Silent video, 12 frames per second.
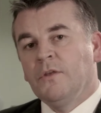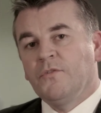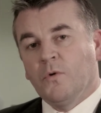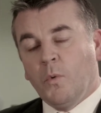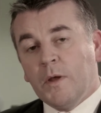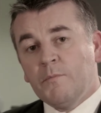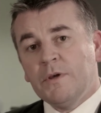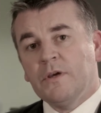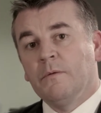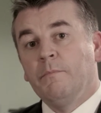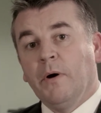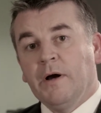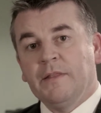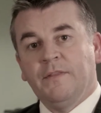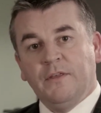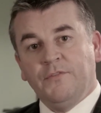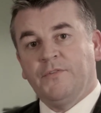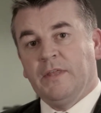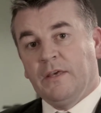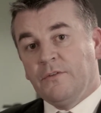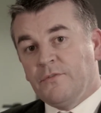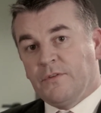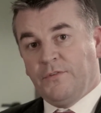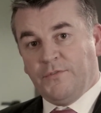So when we combine these
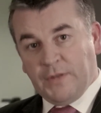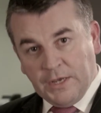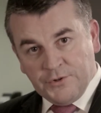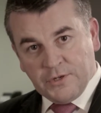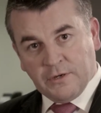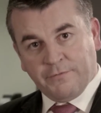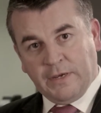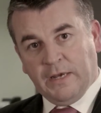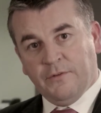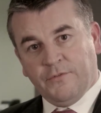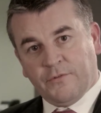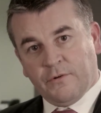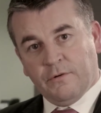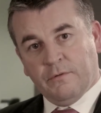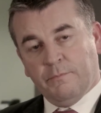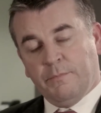things, the staging of cancer